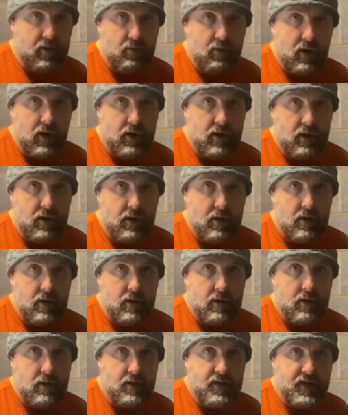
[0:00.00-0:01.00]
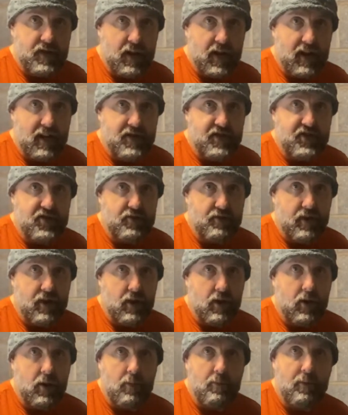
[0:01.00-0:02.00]
one will slide straight
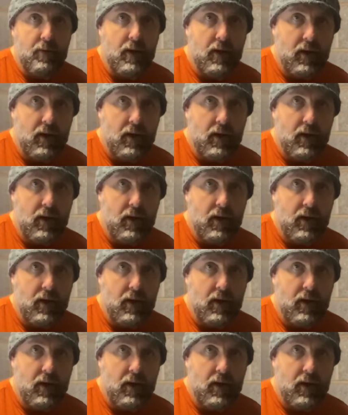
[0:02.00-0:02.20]
up.